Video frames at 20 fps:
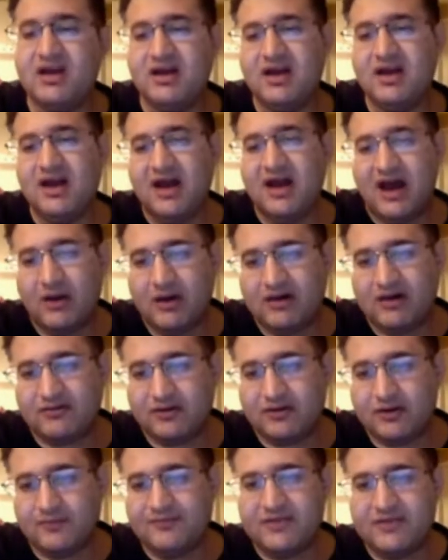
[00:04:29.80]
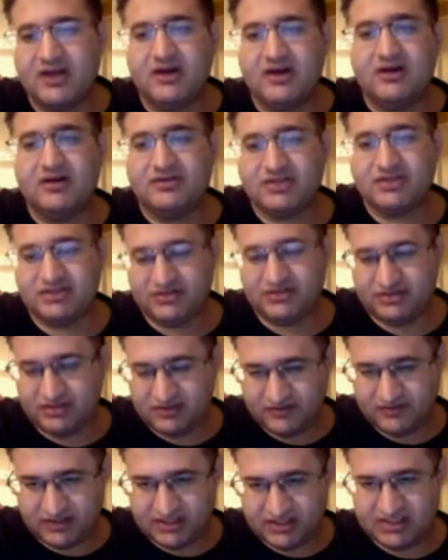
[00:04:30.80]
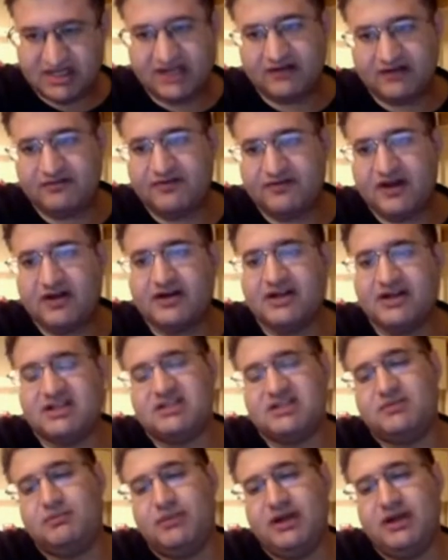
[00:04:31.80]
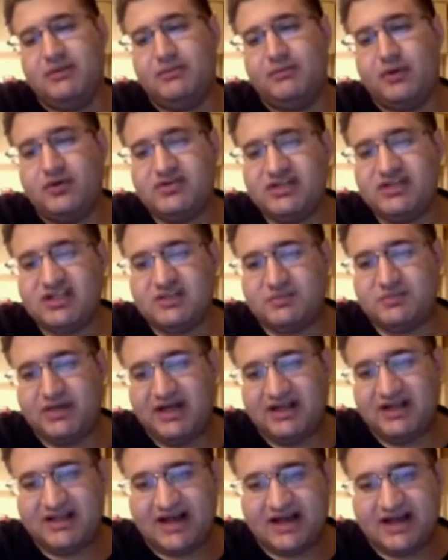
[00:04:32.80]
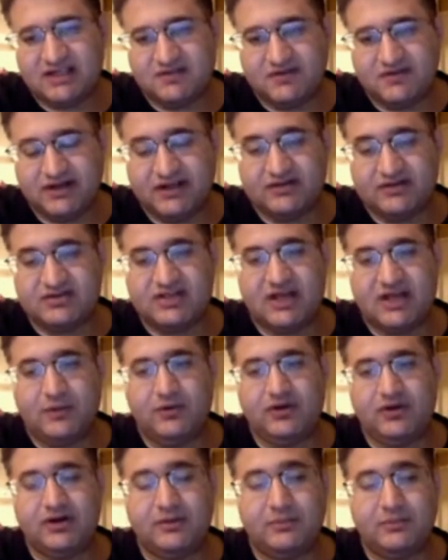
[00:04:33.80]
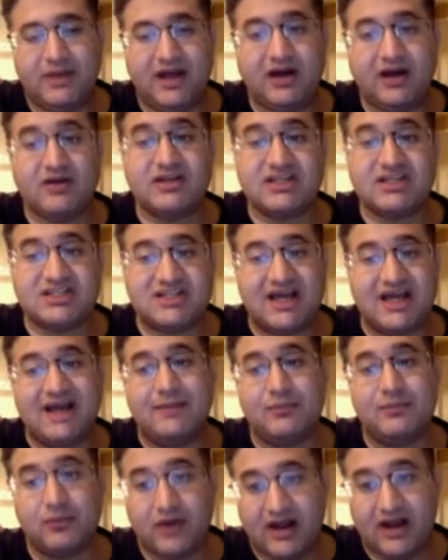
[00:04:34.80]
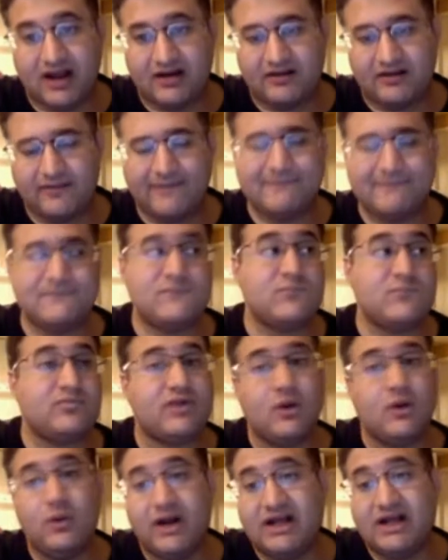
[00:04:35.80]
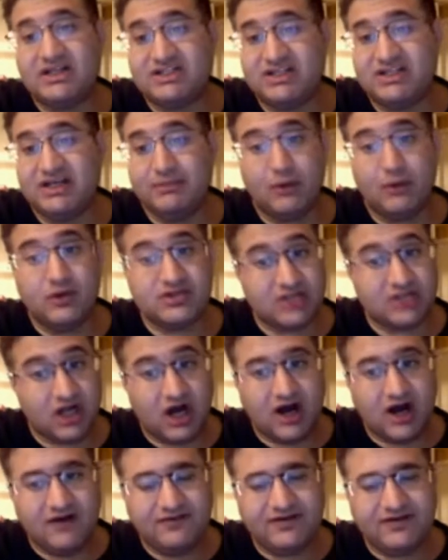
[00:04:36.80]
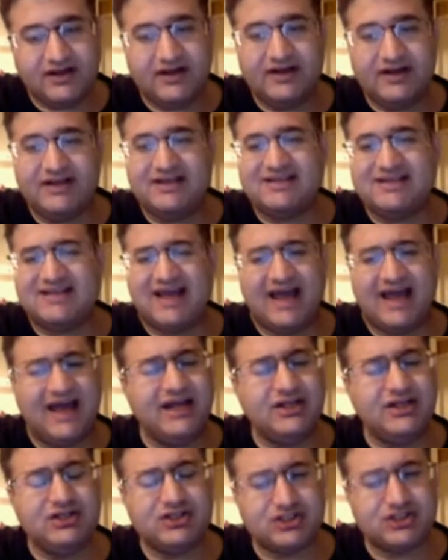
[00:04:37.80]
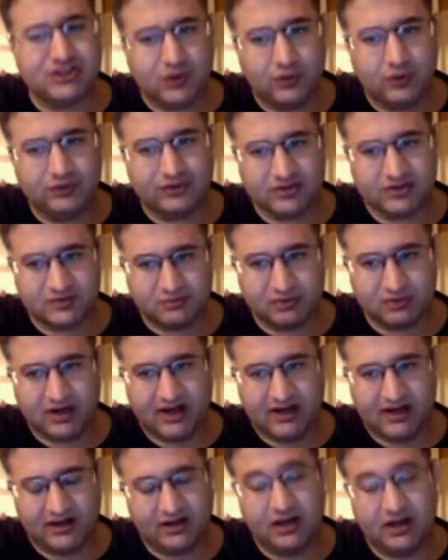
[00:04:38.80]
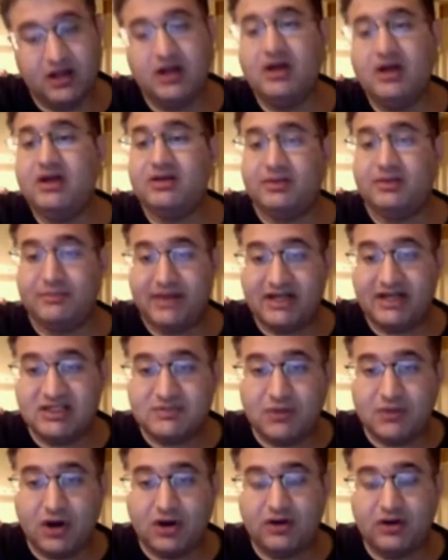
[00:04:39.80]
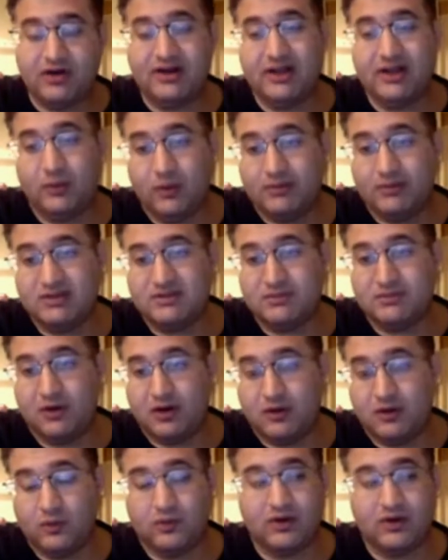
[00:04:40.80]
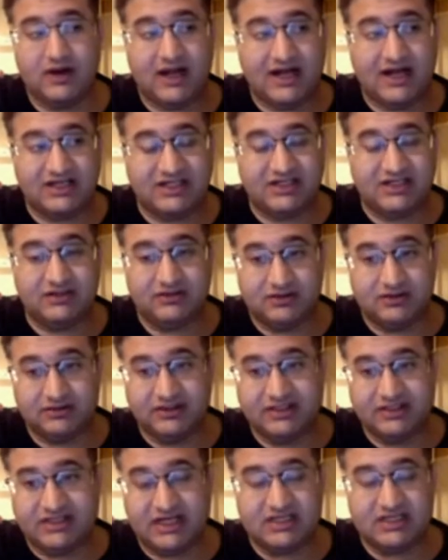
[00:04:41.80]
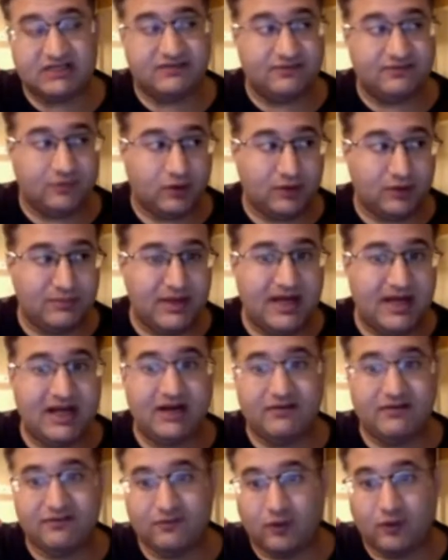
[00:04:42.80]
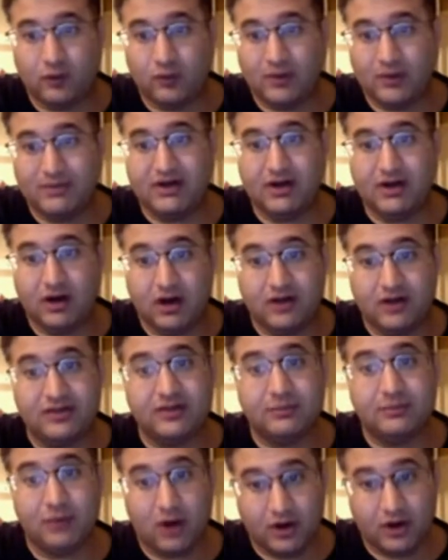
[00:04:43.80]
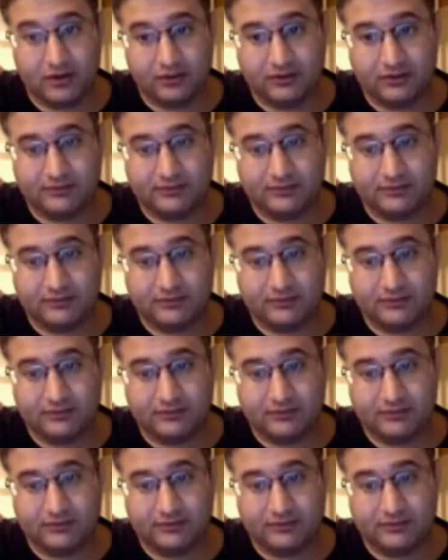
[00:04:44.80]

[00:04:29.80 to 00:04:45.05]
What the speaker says: However, just for the sake of fairness, in most of these Pink Tax videos, they will compare the same brand. What I see most often is Head & Shoulders brand, the men's bottle and the women's bottle, where it actually literally says for men and for women on the bottle.